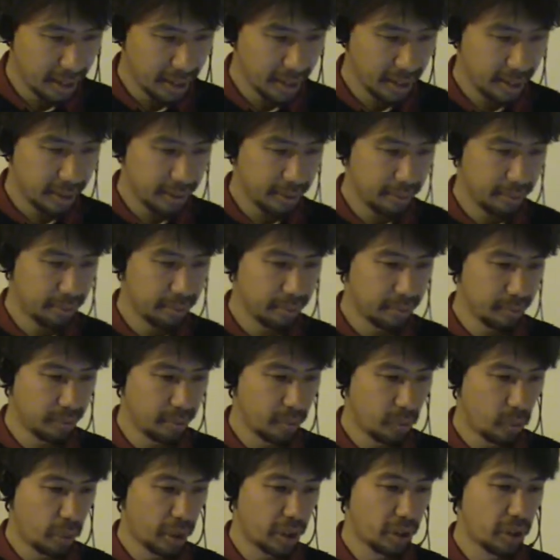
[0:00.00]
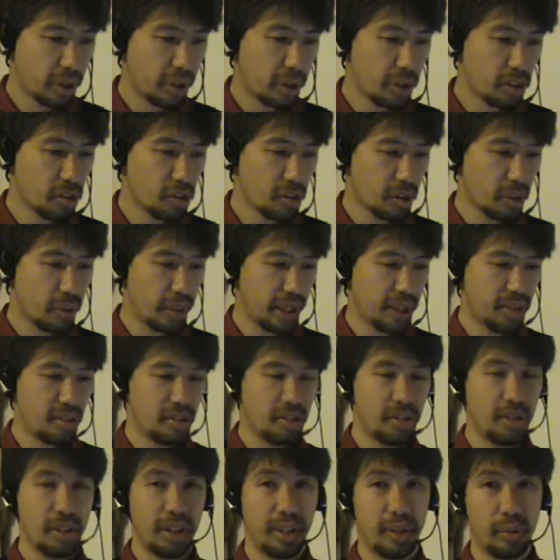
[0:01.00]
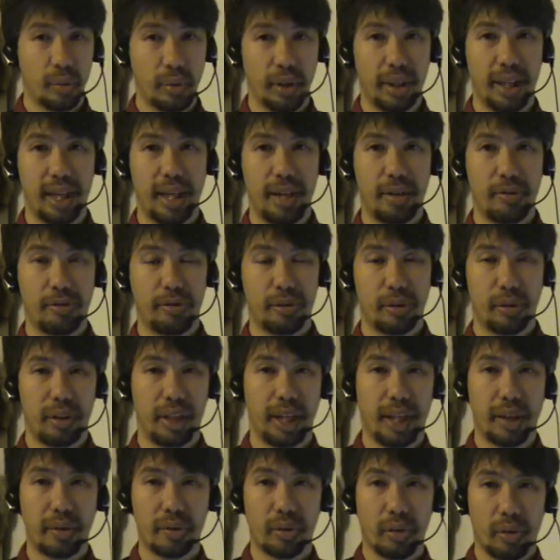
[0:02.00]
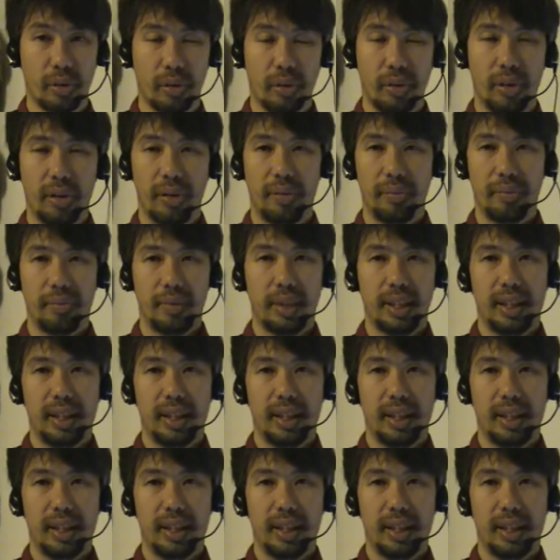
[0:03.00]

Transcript: Um, what consequences it will have for the egregore?